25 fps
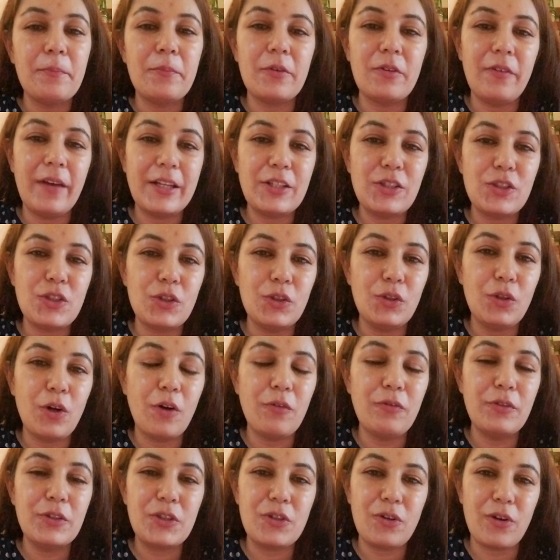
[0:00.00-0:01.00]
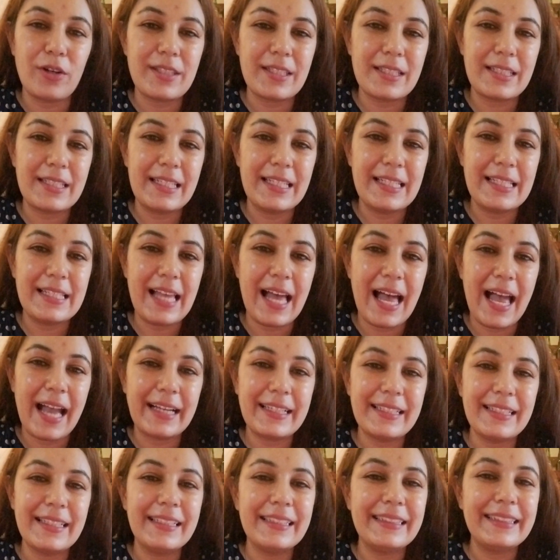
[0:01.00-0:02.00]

Prevention of Atrocities Act